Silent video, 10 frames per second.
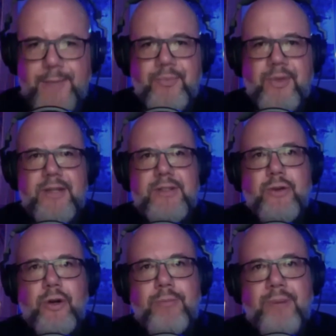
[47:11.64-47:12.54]
it's
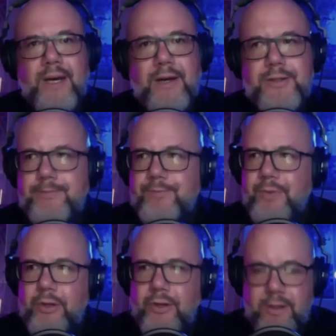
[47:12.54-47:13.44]
not about,
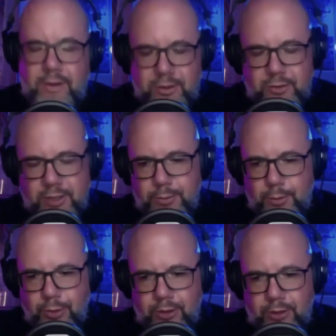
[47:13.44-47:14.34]
you know, there are incredible
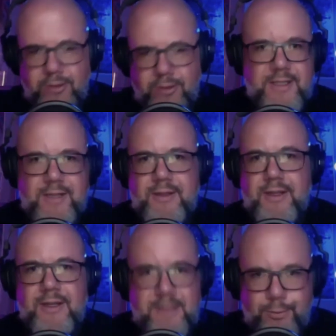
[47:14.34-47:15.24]
podcasts out there
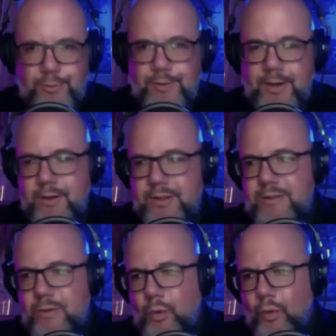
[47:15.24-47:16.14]
like Tim
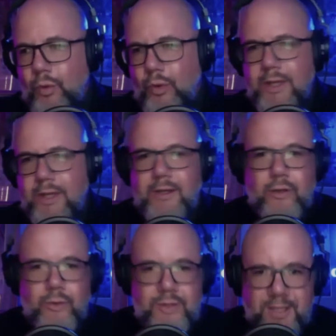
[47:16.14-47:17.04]
Ferriss or
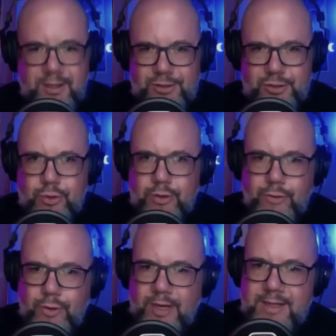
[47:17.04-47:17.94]
Lewis Howell's School of
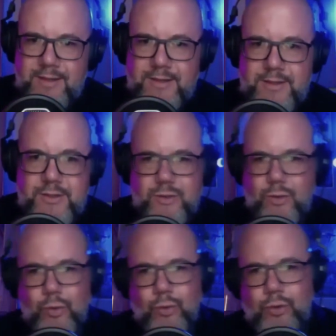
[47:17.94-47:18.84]
Greatness
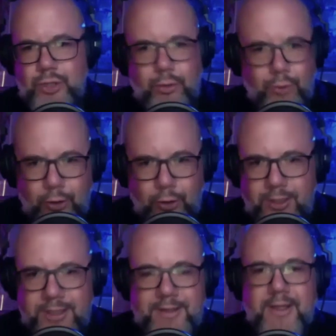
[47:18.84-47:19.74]
or Joe
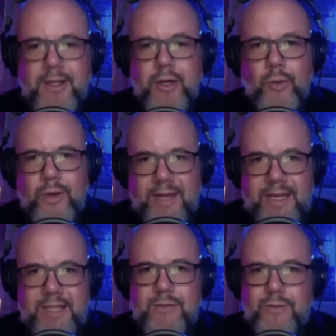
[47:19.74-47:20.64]
Rogan, where they
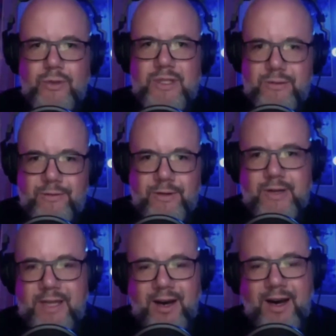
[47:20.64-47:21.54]
interview these
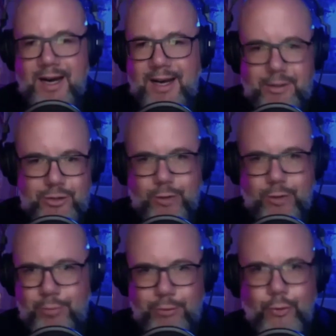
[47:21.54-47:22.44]
very high
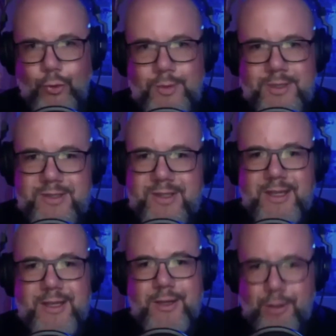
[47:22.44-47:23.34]
top performers,
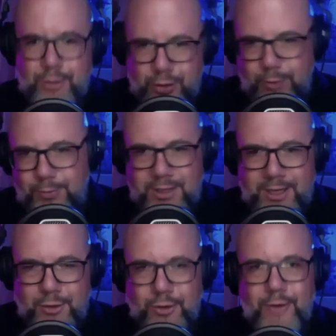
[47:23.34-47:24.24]
you know, top of their
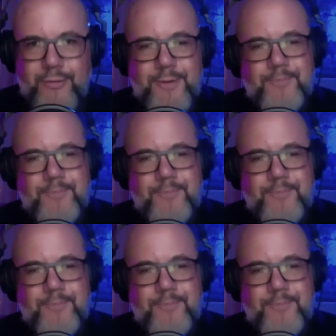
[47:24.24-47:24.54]
craft.